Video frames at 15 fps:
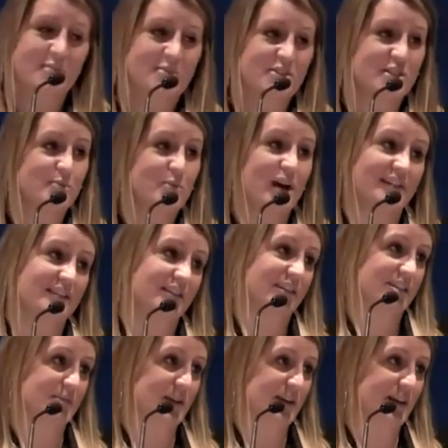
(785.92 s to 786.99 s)
Just practically
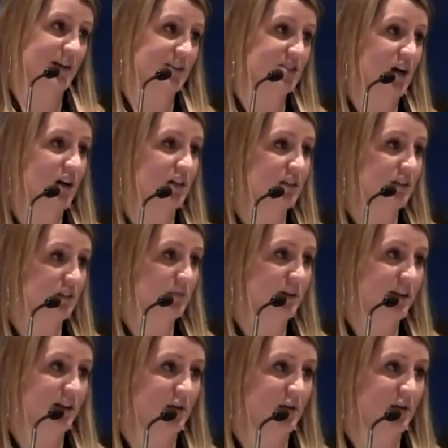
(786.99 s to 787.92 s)
speaking, I'll talk a little bit